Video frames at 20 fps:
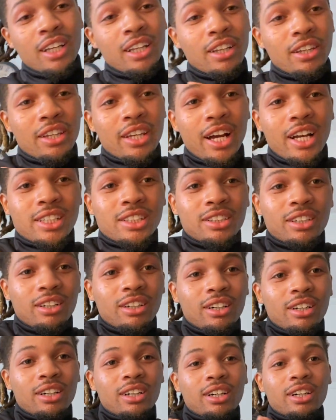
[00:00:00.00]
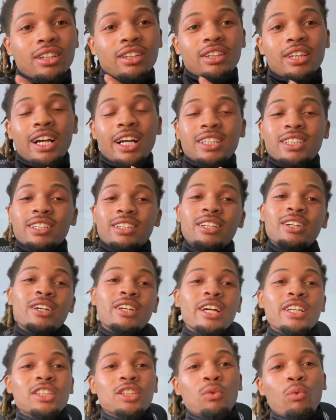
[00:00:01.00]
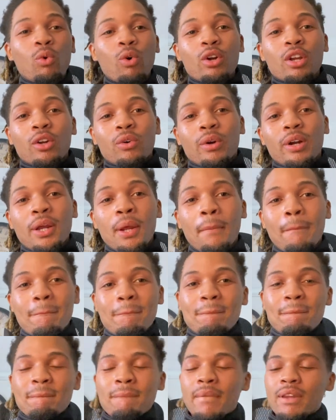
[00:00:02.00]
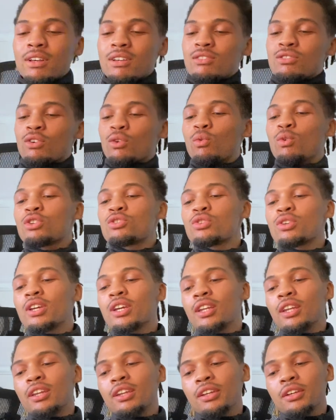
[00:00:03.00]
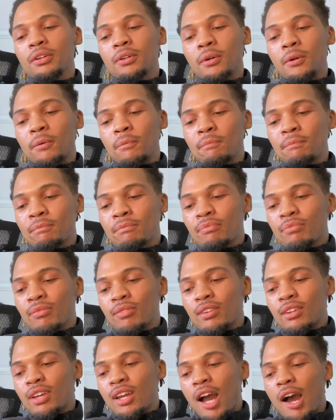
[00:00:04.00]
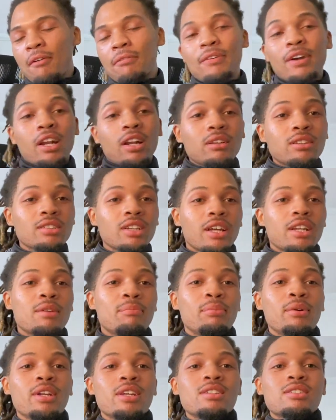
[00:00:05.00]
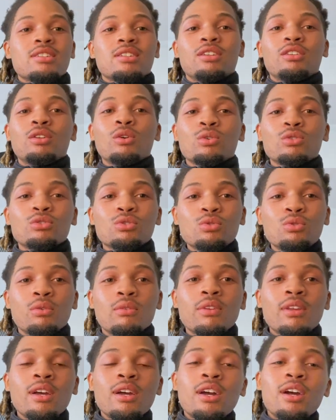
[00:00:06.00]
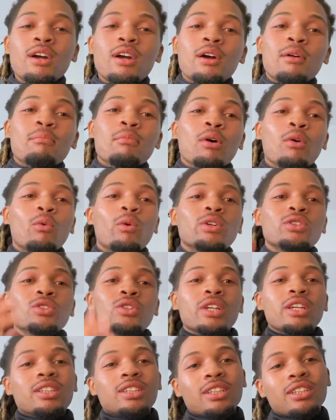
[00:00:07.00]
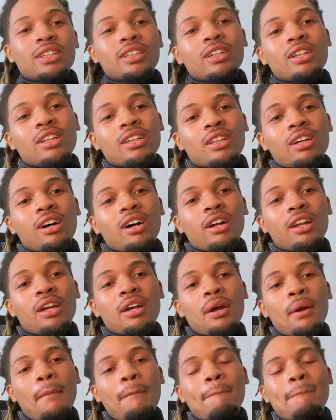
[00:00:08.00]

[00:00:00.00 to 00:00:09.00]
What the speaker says: You got your deal that you wanted, right? So once you get the deal, I've got to type it, put this in the notes too. But once you get your deal and all that,